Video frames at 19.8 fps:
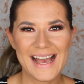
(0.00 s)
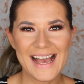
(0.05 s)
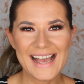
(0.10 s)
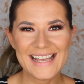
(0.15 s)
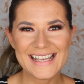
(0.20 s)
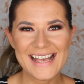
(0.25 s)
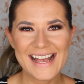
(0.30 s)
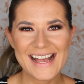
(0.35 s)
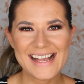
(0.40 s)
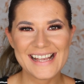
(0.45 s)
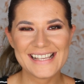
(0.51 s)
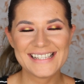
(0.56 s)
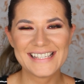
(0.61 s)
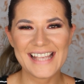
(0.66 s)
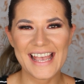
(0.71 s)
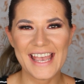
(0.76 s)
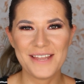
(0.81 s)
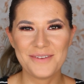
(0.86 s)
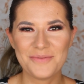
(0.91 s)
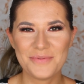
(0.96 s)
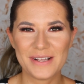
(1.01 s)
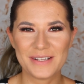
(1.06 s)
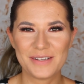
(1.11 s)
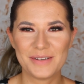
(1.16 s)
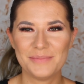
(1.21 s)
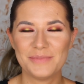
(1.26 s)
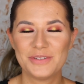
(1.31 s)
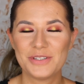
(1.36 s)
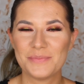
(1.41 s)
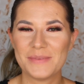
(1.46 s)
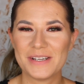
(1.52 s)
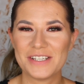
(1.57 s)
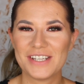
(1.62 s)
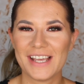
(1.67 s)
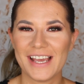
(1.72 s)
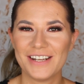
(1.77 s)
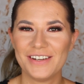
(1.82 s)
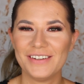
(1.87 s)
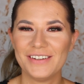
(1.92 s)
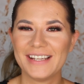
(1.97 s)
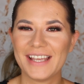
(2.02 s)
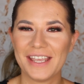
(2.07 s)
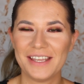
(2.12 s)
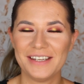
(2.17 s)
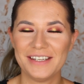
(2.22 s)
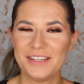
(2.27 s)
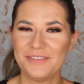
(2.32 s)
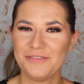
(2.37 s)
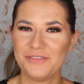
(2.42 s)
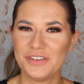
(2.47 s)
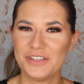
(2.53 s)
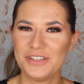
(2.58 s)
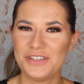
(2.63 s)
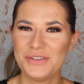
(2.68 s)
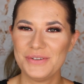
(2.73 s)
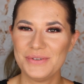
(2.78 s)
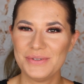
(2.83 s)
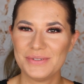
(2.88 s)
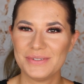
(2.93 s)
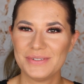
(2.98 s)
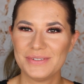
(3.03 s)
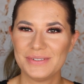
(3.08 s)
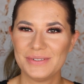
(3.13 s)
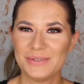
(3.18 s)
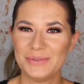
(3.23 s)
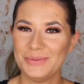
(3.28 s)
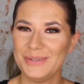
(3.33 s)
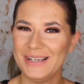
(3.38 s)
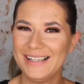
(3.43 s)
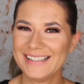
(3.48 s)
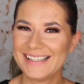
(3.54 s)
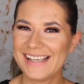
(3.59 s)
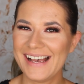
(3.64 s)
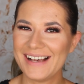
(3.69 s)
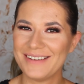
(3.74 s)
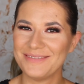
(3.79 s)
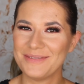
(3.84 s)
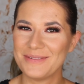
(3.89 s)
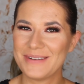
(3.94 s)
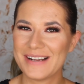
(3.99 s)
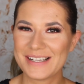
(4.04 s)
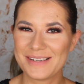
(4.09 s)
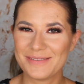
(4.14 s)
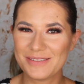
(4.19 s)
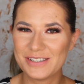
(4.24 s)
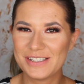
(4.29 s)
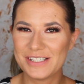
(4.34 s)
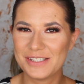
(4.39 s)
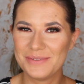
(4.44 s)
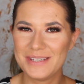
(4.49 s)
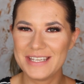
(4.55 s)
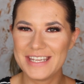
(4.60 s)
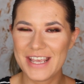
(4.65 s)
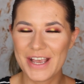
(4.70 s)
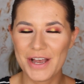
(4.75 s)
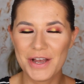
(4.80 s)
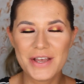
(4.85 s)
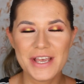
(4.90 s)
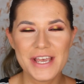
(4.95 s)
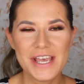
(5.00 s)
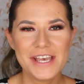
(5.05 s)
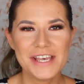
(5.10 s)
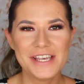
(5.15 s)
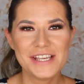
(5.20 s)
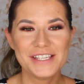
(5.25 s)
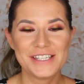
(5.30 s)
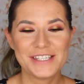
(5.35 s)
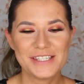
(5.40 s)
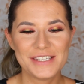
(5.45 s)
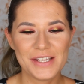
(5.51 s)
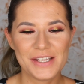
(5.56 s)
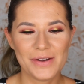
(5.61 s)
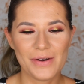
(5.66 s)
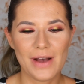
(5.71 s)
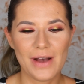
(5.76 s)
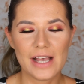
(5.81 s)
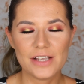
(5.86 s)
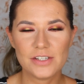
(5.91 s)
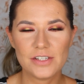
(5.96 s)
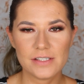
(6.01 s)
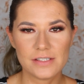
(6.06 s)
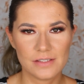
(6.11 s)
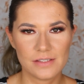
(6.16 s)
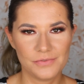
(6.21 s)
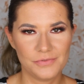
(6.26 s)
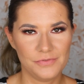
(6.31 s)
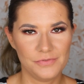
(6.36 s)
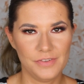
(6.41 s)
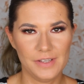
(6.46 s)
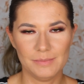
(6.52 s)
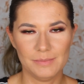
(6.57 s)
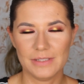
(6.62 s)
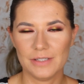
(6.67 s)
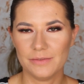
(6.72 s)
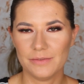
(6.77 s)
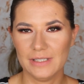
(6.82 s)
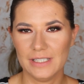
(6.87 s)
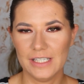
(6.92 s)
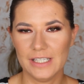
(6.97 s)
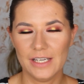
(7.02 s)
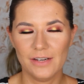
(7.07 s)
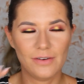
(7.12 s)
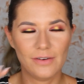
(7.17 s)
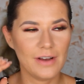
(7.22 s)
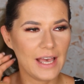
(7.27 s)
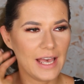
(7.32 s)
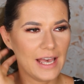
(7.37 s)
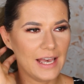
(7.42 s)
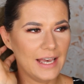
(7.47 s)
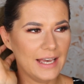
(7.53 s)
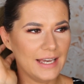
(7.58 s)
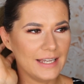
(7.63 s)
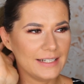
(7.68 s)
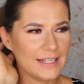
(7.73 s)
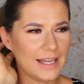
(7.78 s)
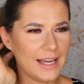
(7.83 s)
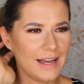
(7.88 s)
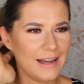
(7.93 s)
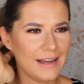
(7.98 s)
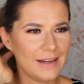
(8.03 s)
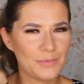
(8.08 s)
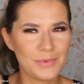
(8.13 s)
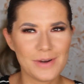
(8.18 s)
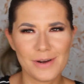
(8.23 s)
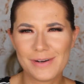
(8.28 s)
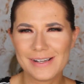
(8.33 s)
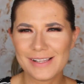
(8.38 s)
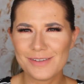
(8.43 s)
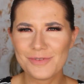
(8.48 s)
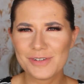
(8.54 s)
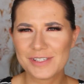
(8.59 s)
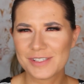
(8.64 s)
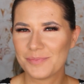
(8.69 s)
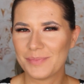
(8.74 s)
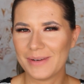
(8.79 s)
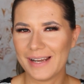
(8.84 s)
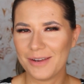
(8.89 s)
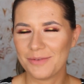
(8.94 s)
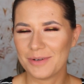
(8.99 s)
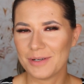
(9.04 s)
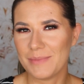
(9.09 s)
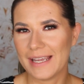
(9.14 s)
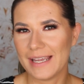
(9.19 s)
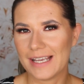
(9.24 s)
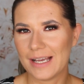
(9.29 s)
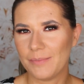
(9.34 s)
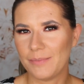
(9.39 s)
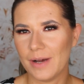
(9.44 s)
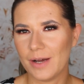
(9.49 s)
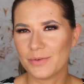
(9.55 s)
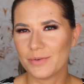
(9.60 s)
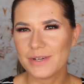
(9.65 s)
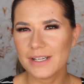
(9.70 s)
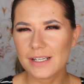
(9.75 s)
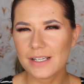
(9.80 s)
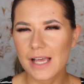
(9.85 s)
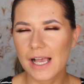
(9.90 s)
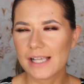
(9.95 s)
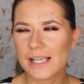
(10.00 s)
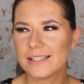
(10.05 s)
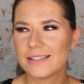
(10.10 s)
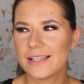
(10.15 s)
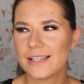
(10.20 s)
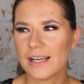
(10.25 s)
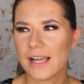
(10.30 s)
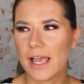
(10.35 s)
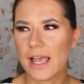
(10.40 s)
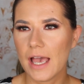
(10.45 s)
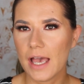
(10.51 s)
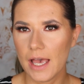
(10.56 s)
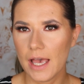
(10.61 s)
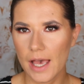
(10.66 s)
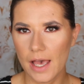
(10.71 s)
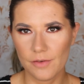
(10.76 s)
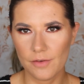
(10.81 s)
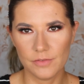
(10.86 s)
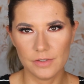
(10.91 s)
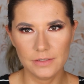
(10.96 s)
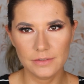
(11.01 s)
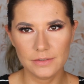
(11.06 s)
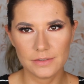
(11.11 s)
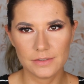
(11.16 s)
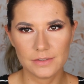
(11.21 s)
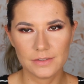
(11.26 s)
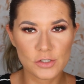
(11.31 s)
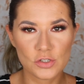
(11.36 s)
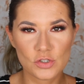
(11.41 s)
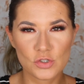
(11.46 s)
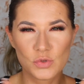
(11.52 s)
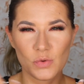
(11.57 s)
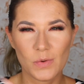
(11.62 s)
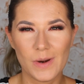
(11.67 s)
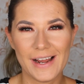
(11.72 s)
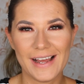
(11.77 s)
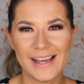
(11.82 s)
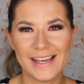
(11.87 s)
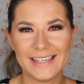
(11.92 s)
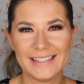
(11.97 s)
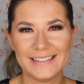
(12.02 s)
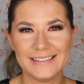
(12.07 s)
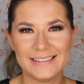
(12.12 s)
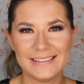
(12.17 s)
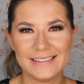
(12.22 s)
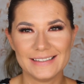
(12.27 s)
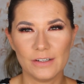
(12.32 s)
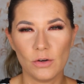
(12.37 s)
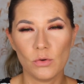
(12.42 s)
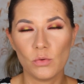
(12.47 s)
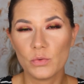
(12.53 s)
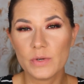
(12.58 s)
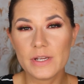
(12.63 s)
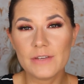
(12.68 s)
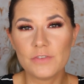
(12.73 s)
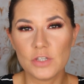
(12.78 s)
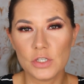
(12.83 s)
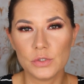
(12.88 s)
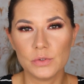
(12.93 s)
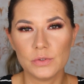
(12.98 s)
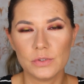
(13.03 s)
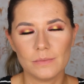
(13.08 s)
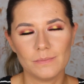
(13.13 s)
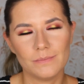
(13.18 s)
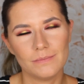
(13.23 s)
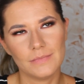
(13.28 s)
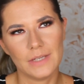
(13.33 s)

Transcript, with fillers: Hi guys, and welcome to my channel, and if you're new, welcome welcome to this video. So I just filmed a video, and uh, well, while I was playing with makeup, I realized that I haven't tried or reviewed